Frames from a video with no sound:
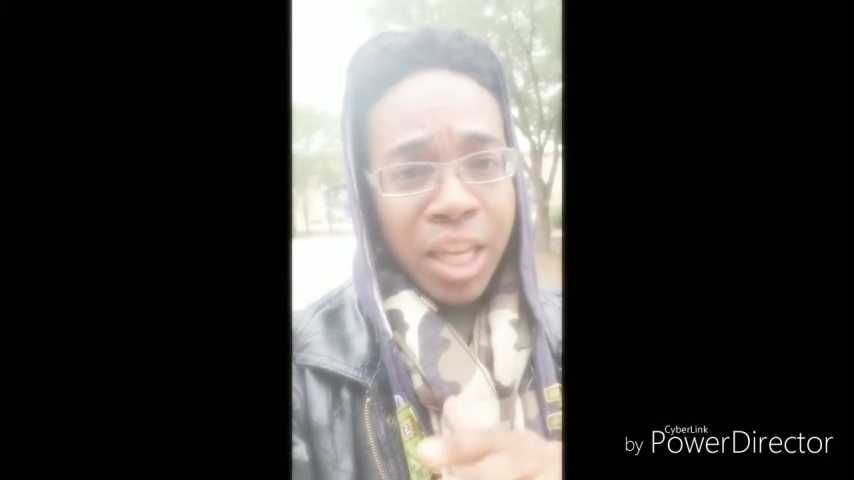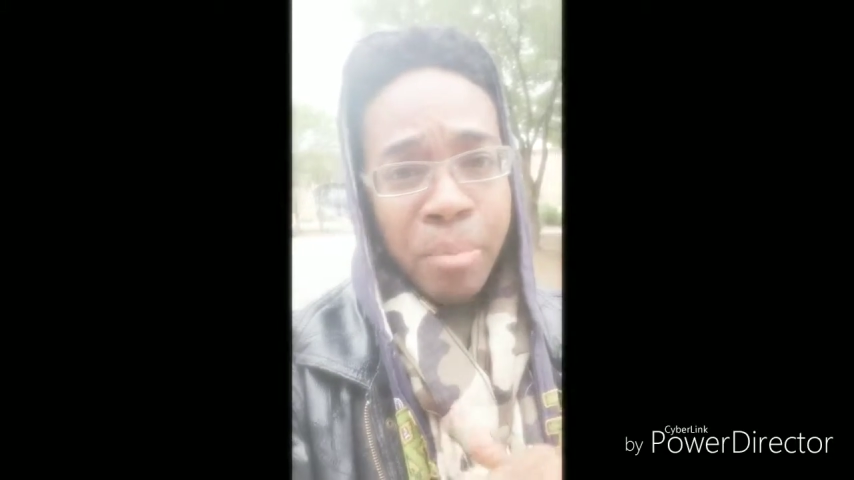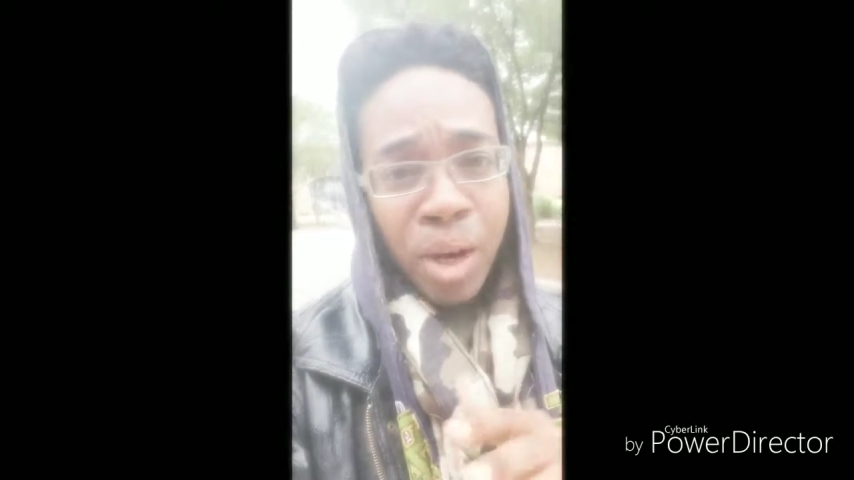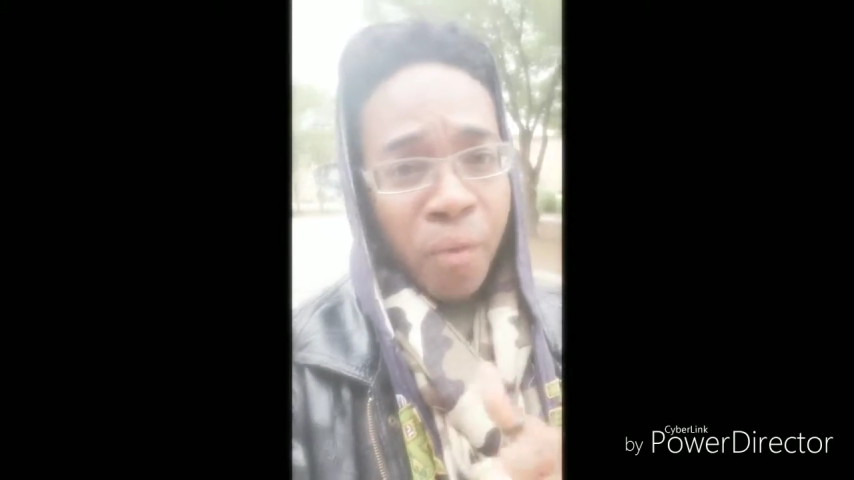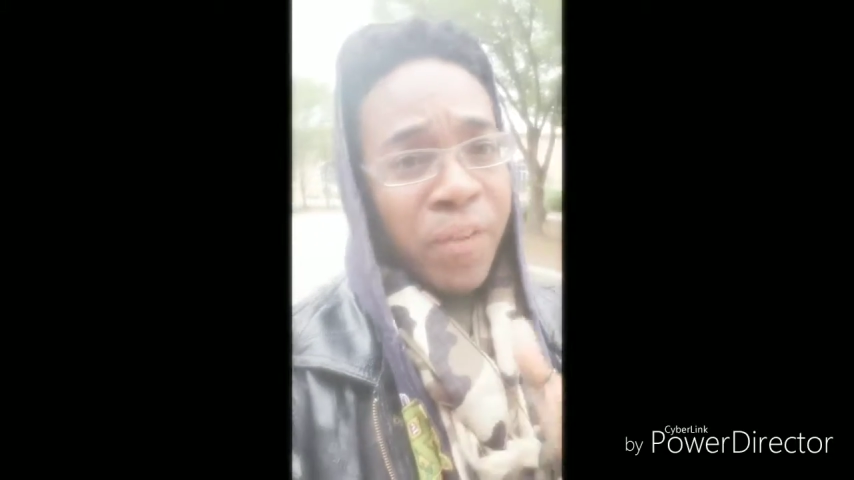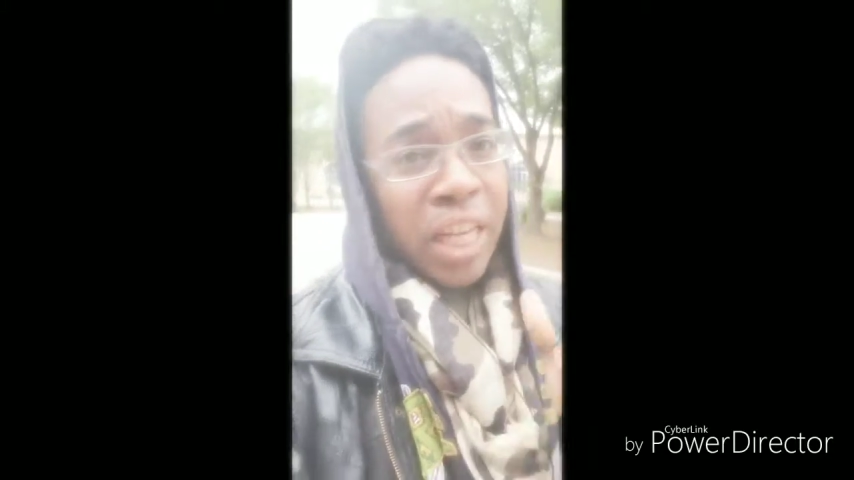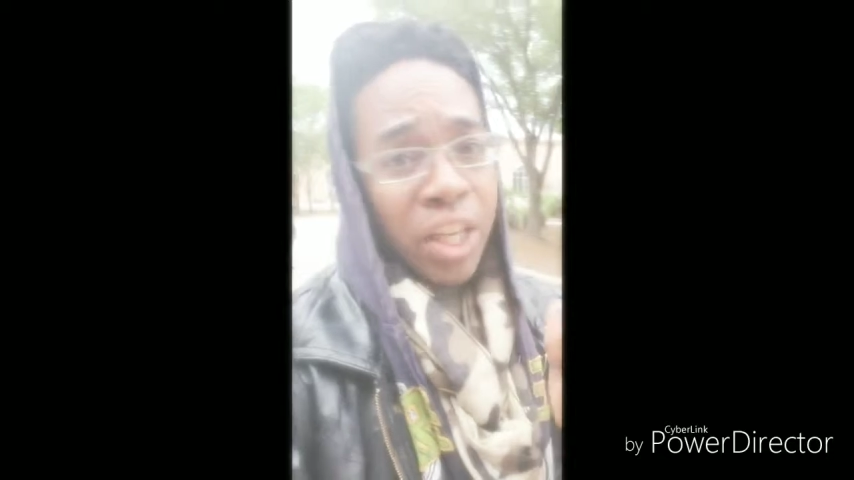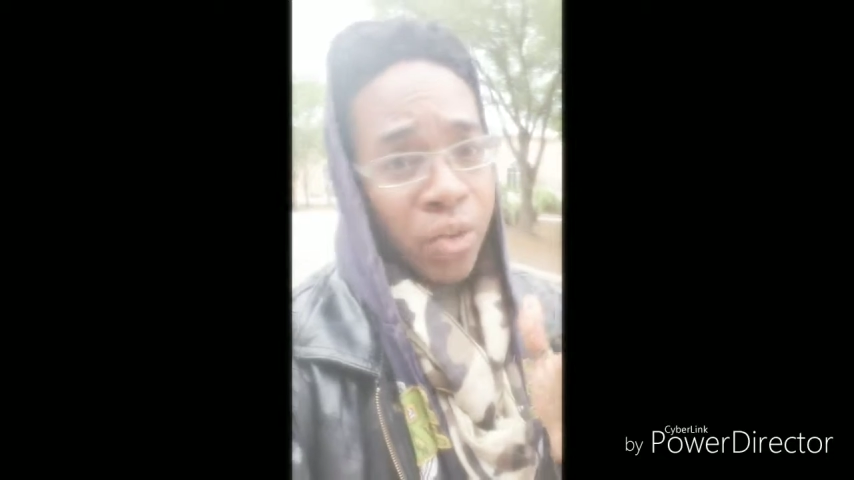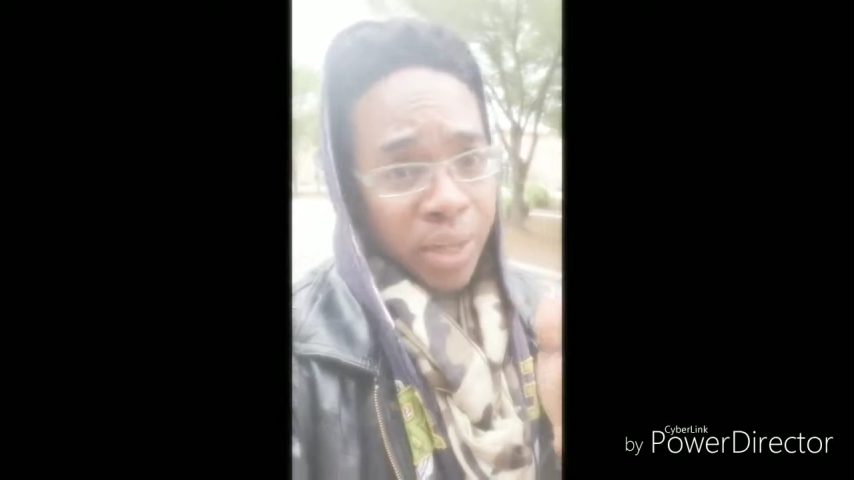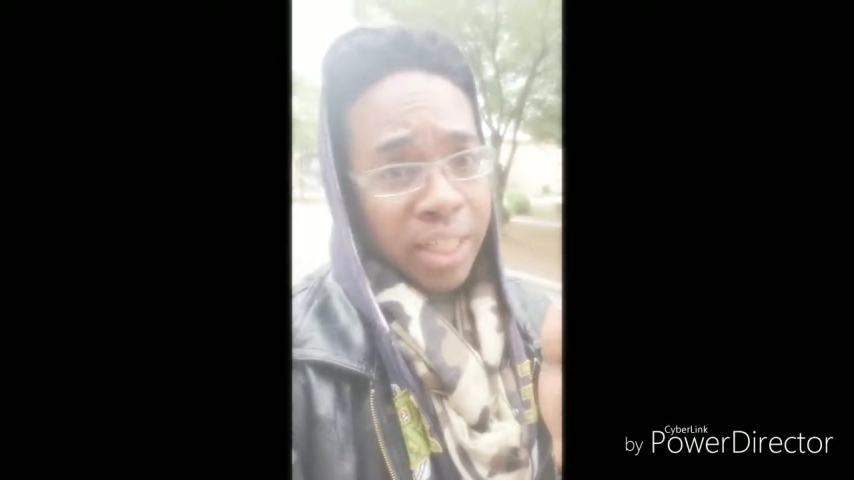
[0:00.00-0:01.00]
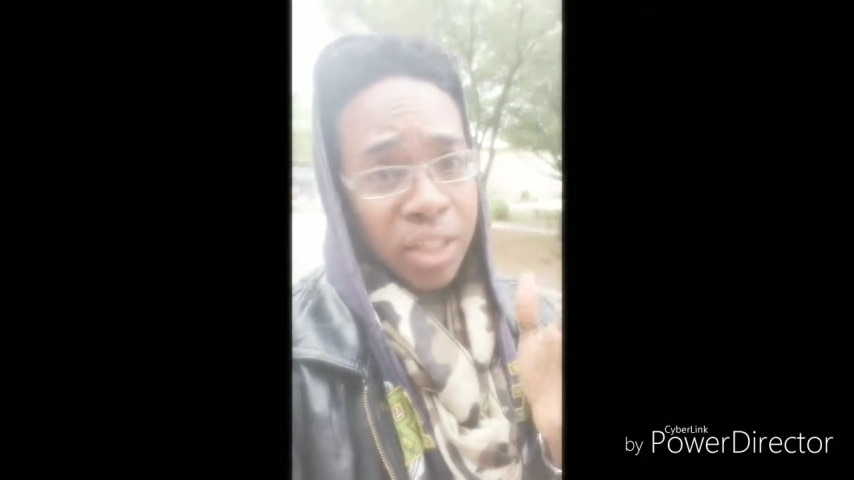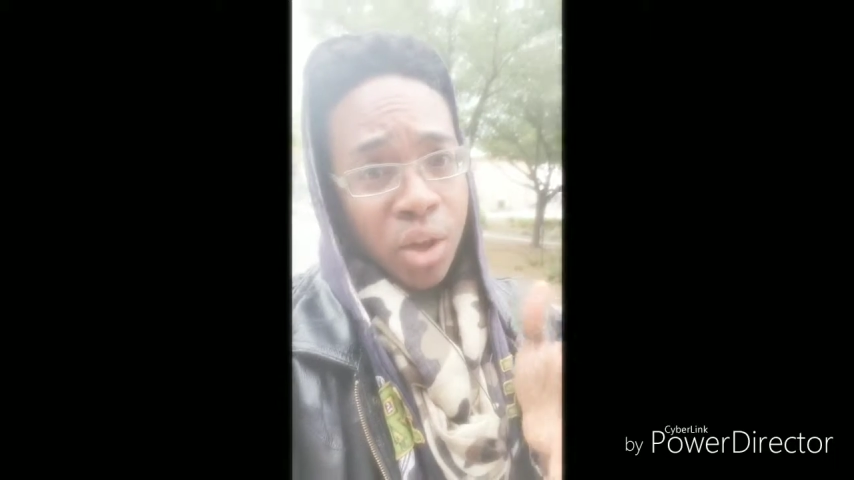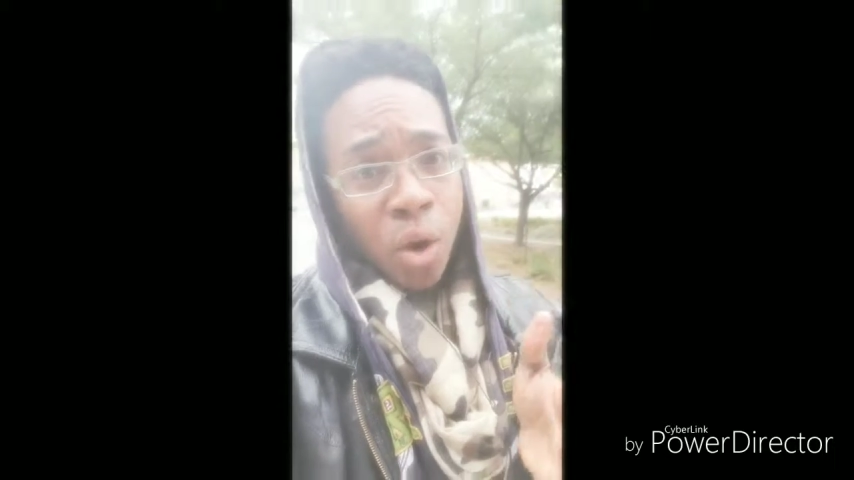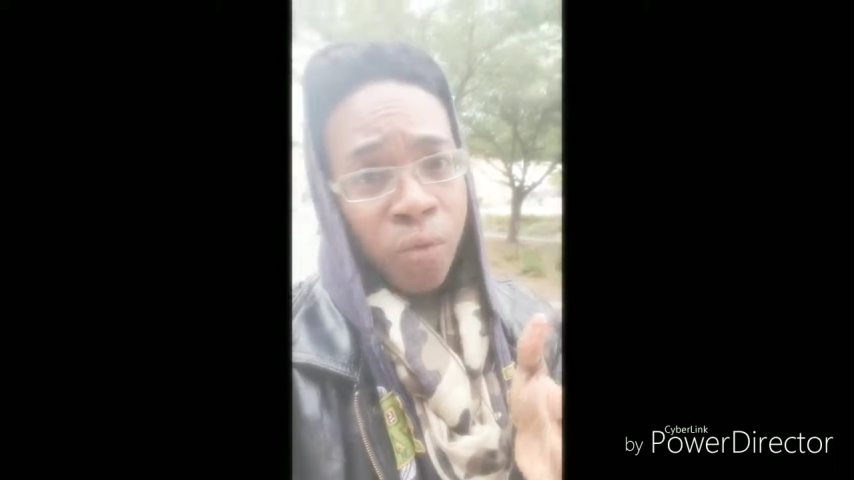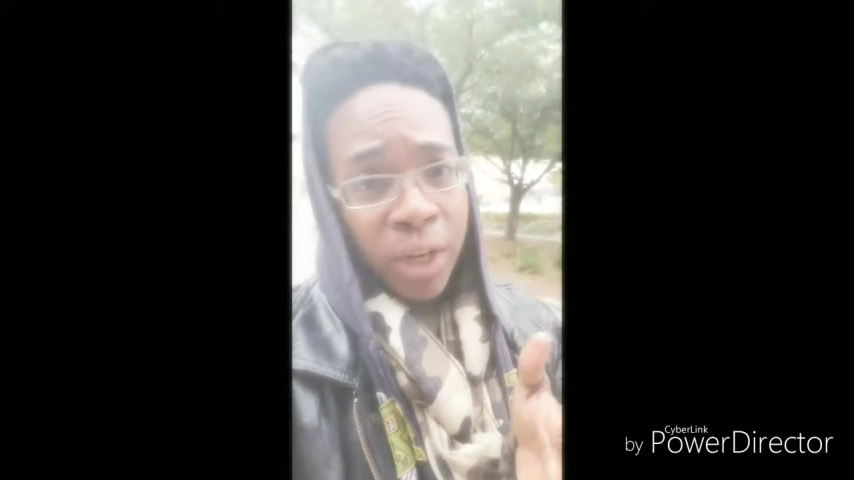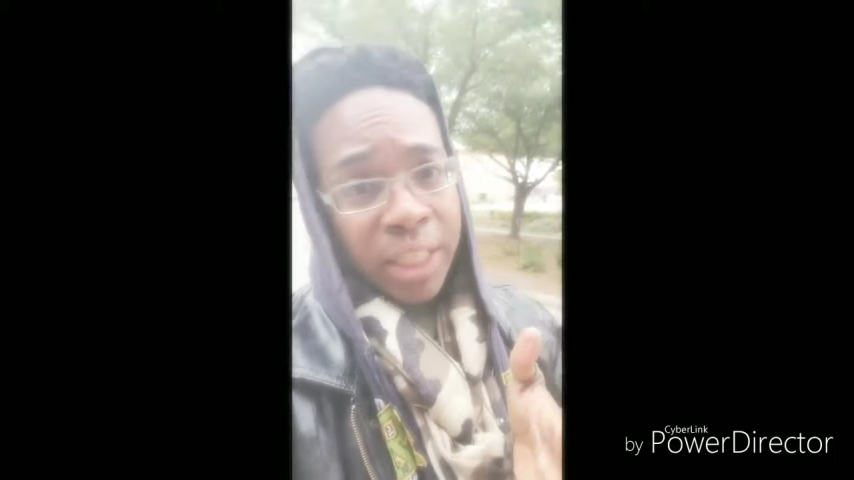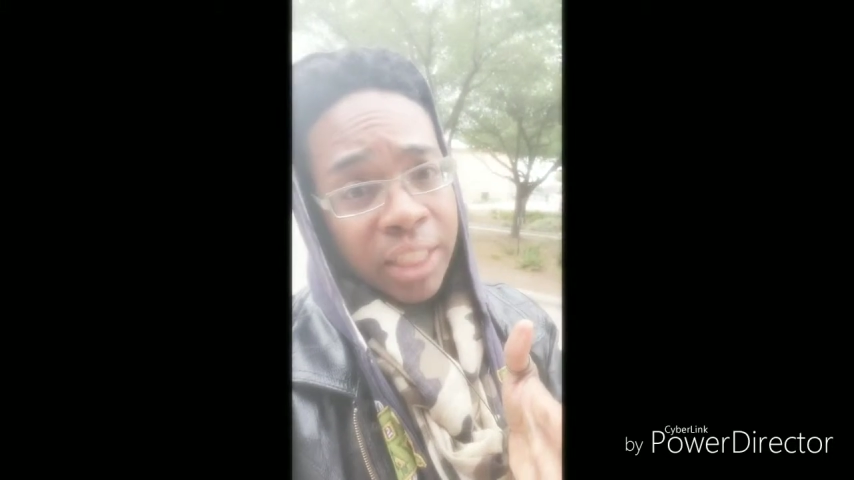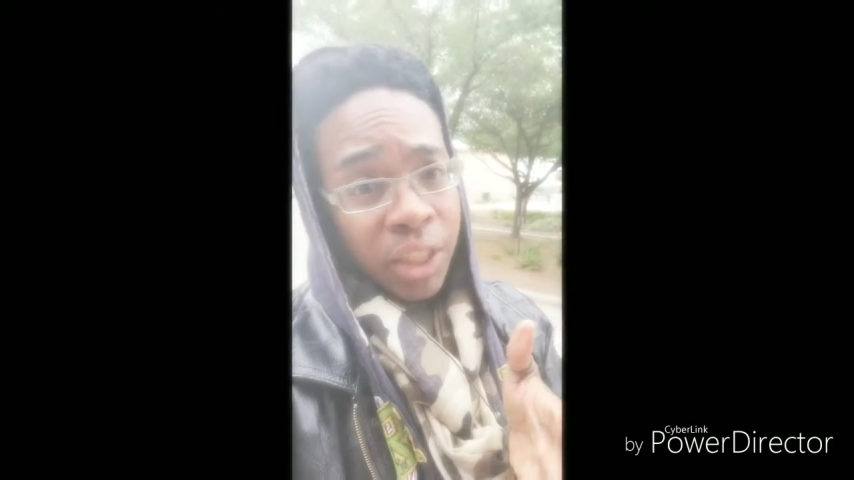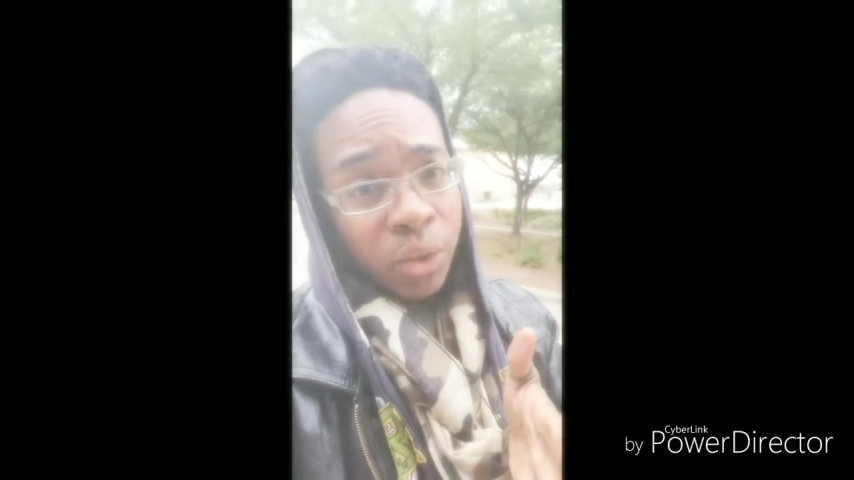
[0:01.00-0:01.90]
degrees is cold for us in Houston.